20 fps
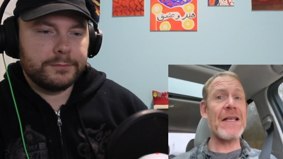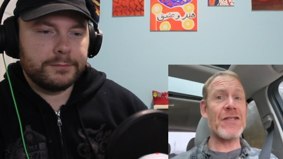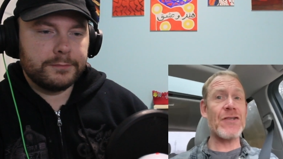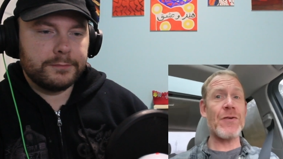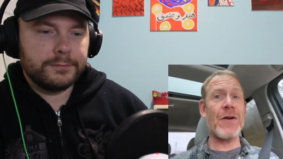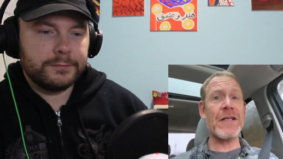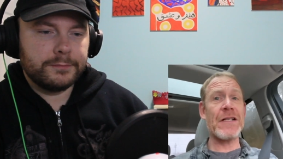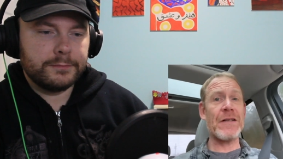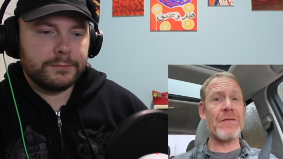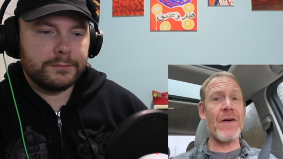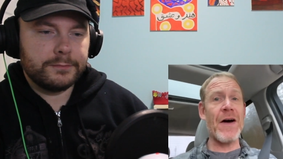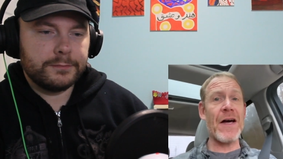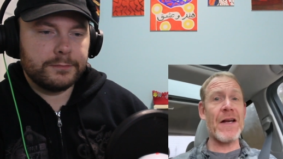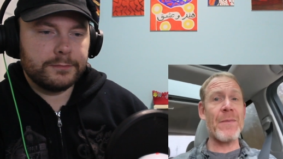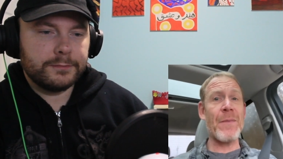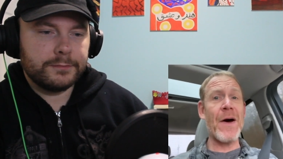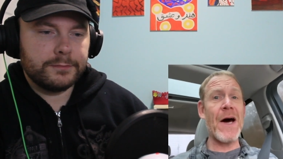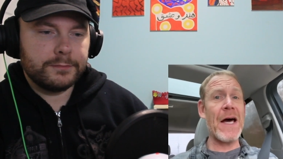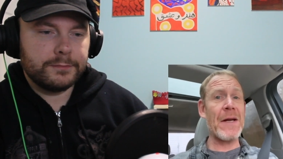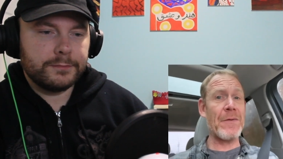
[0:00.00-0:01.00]
Speaker 1: stretch of
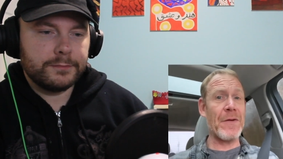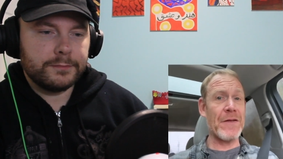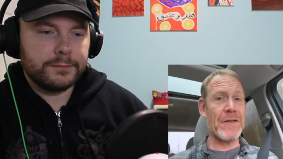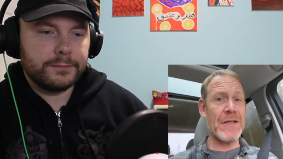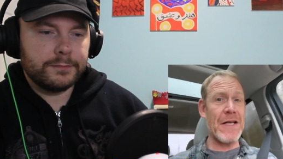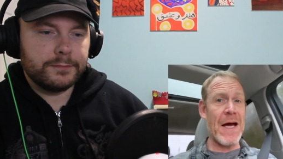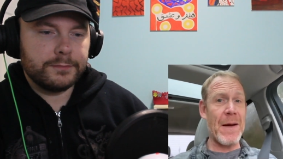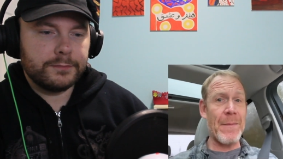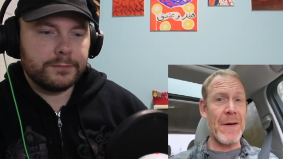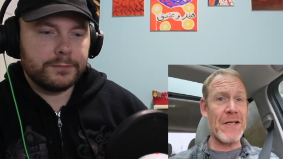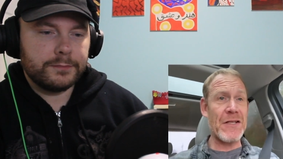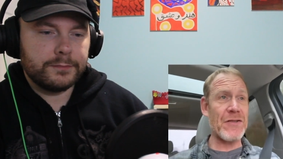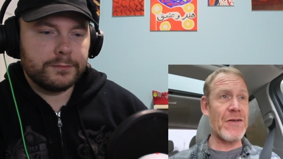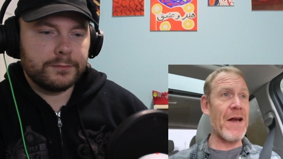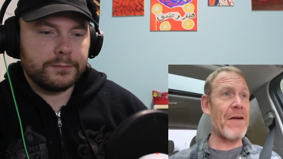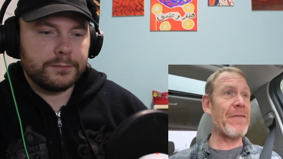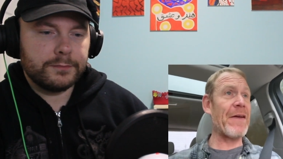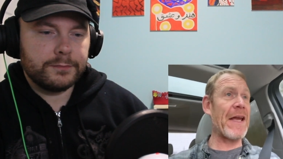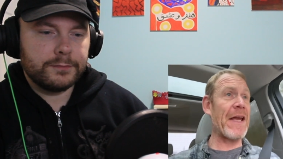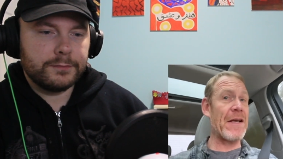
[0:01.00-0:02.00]
Autobahn where there's not much
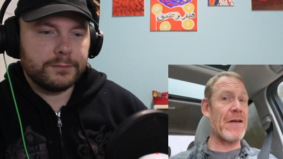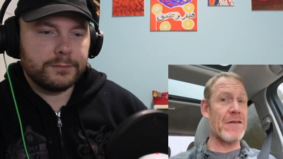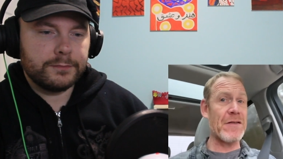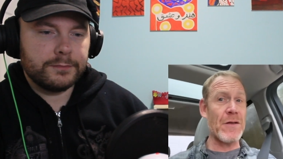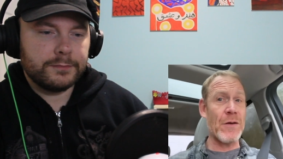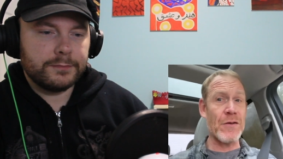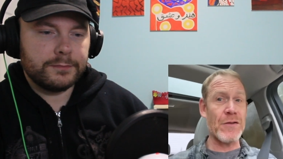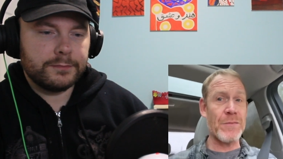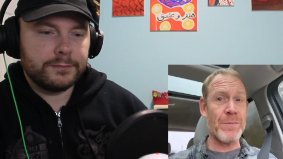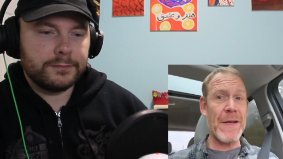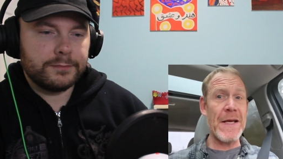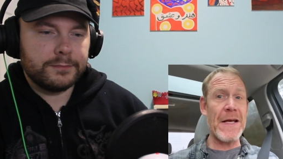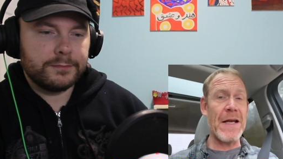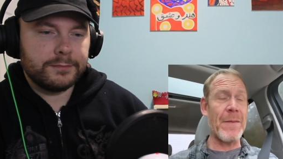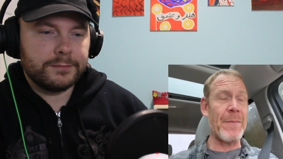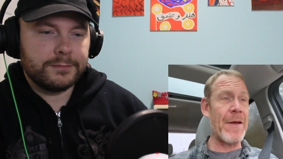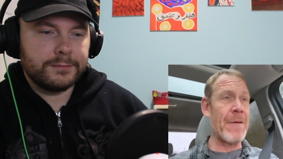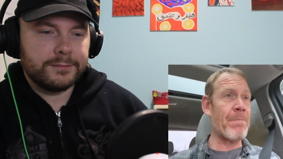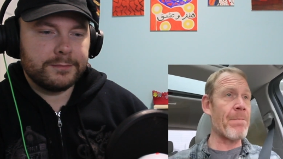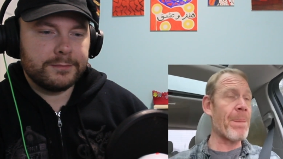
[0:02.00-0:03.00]
traffic and there's no speed
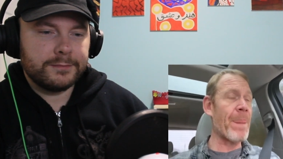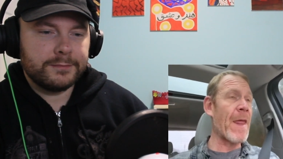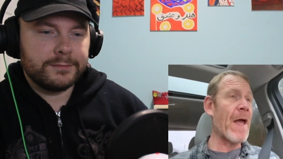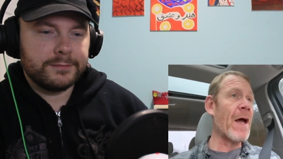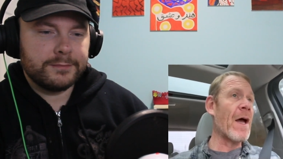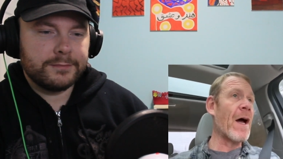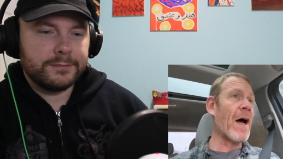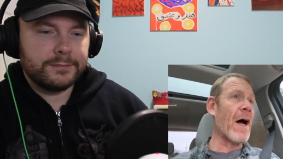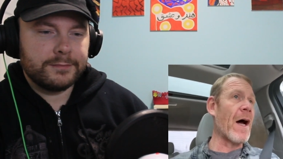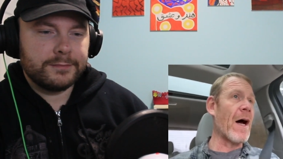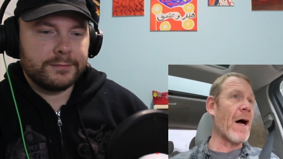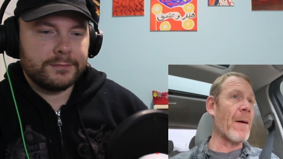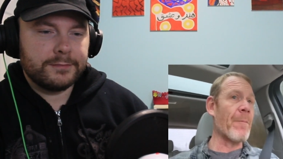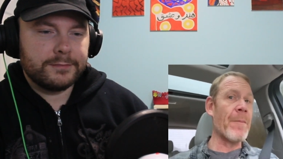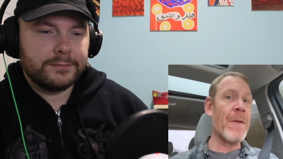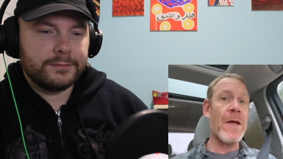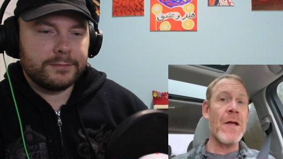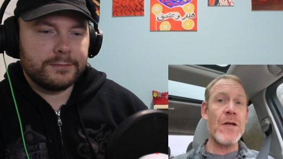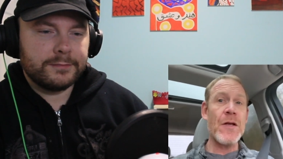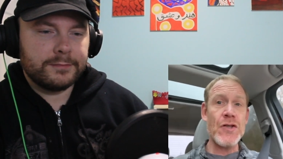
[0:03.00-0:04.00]
limit,
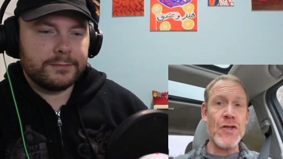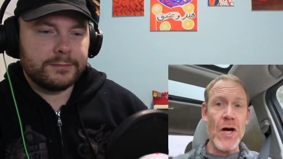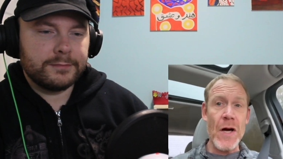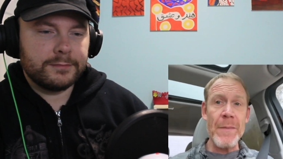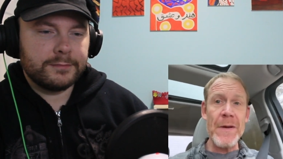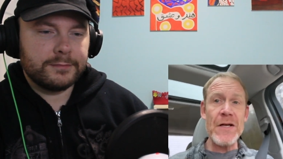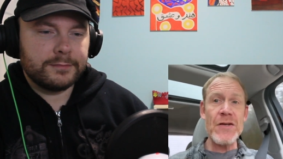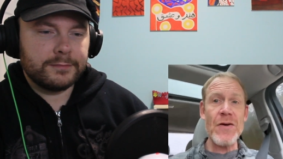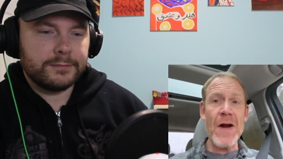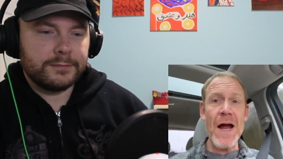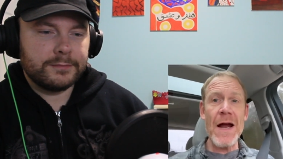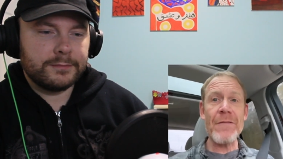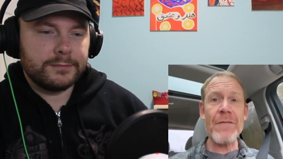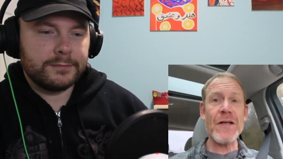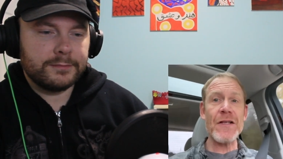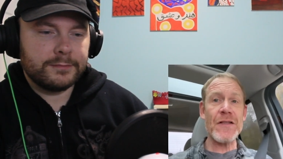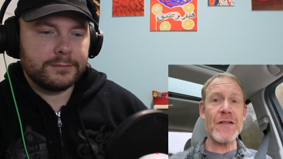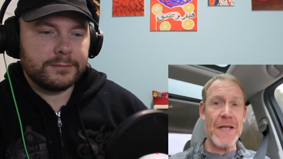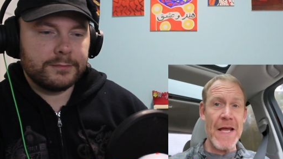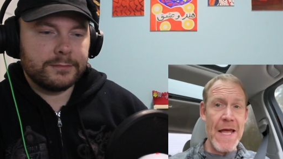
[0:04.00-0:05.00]
um, German
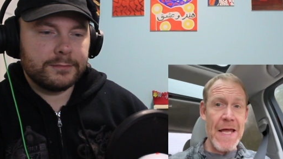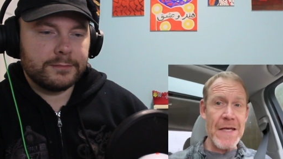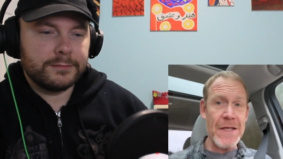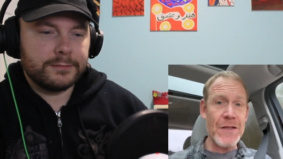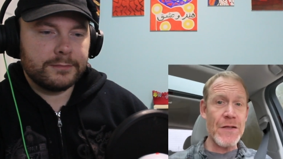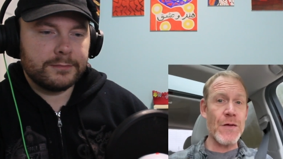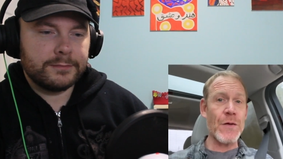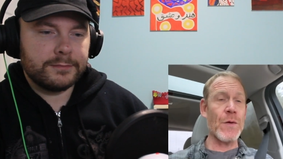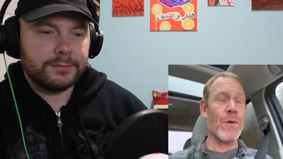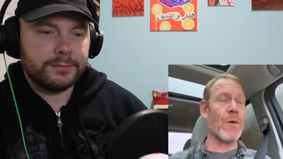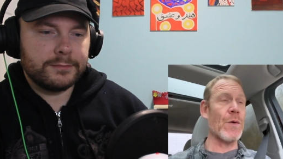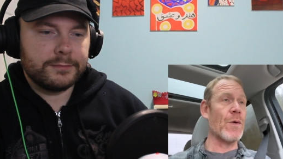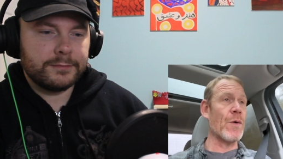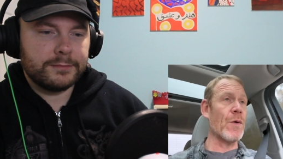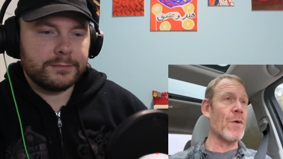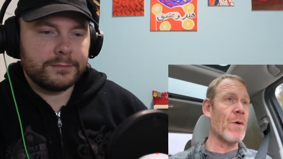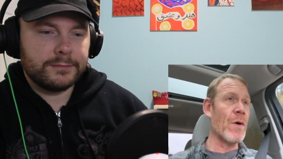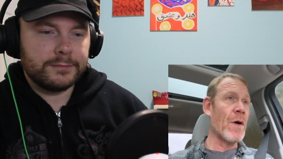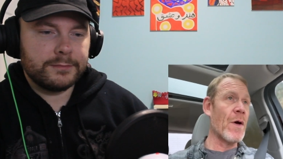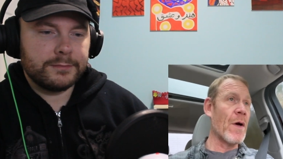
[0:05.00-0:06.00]
drivers tend to
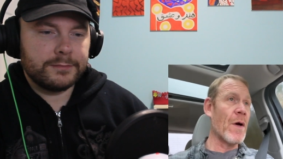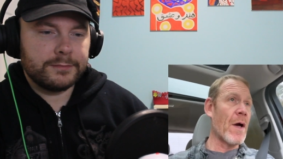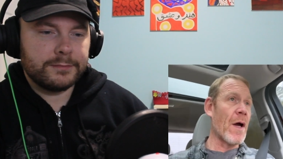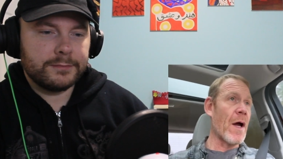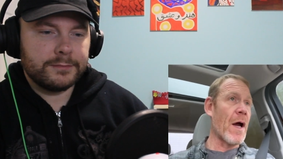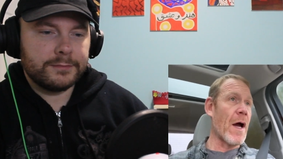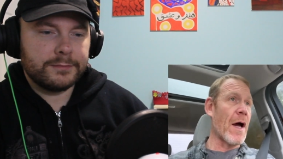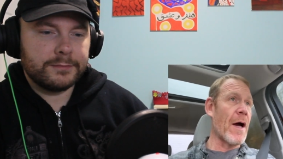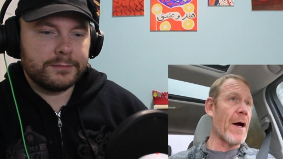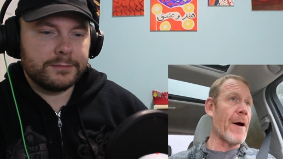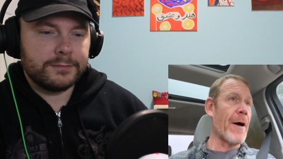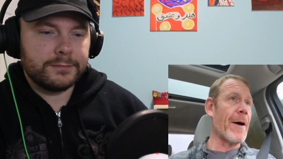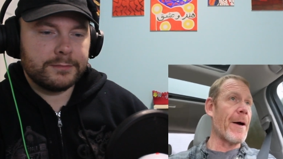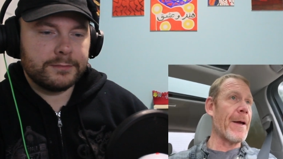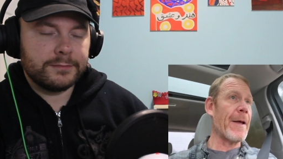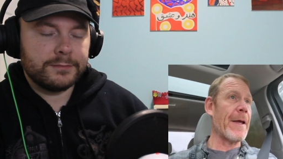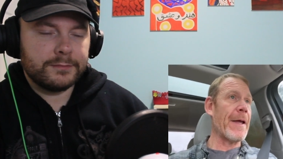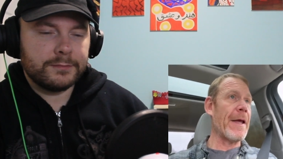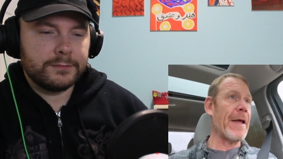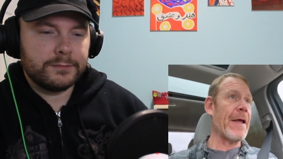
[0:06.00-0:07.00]
uh,
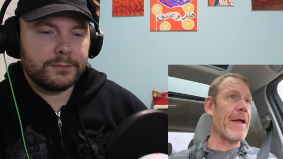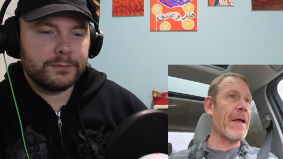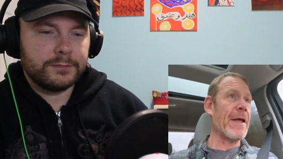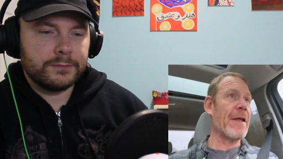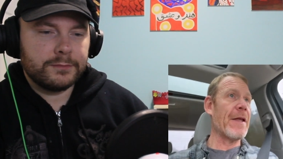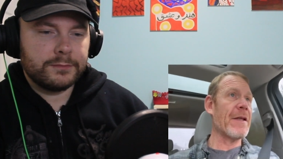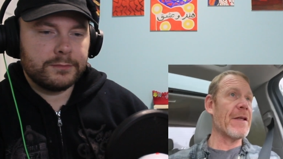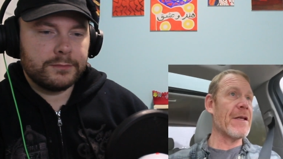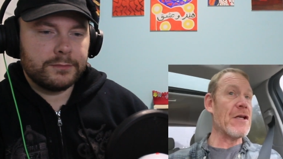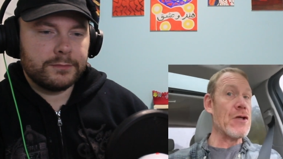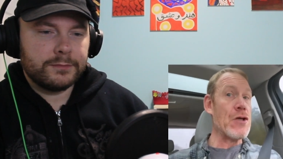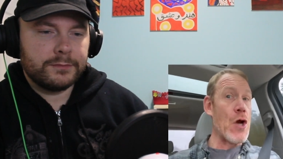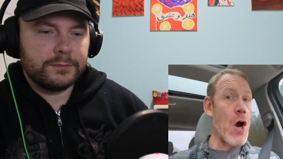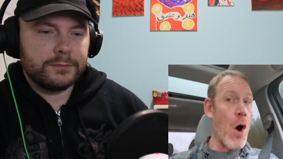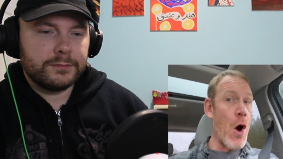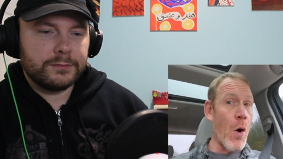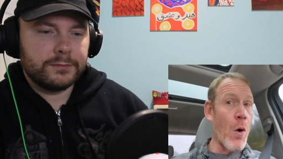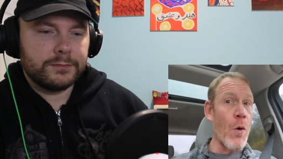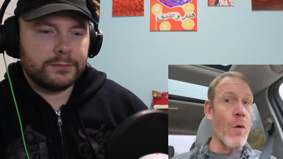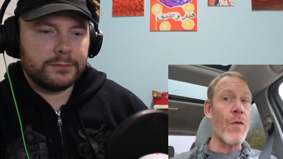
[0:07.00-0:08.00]

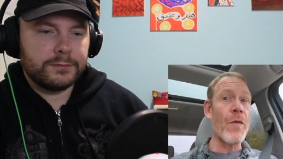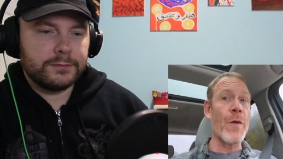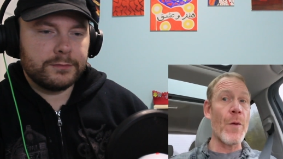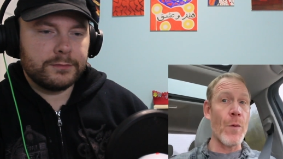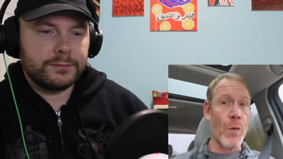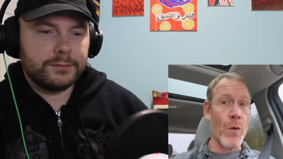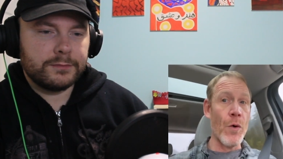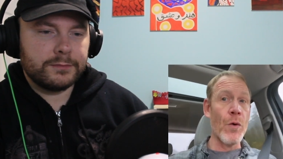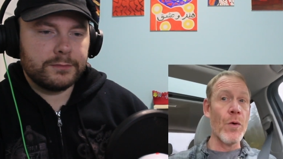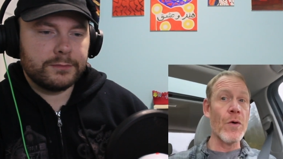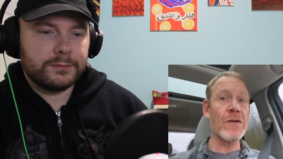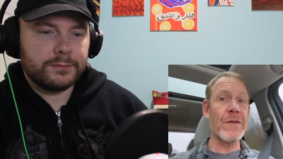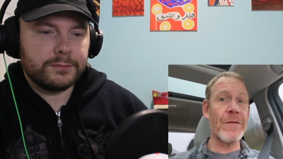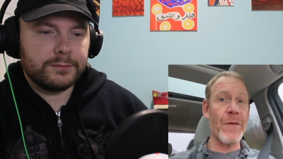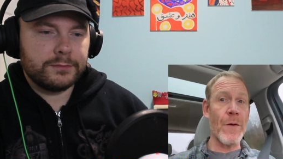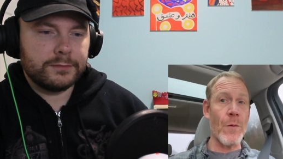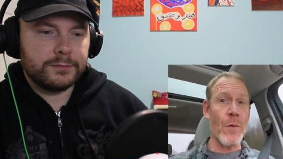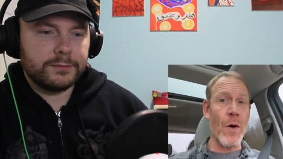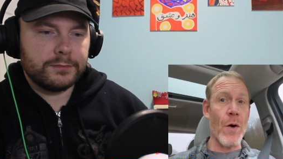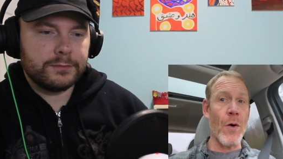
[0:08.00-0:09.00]
know the rules of
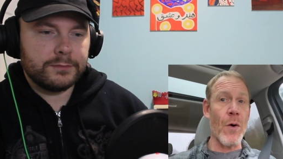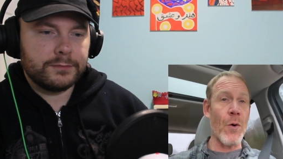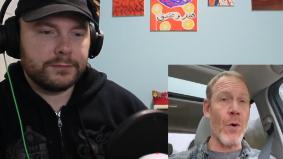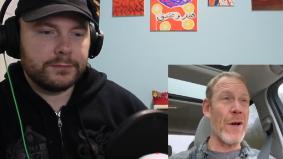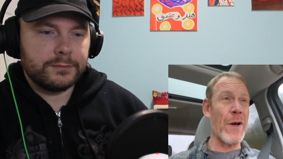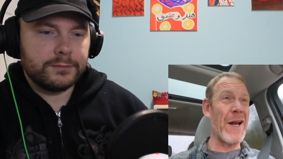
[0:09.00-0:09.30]
the road,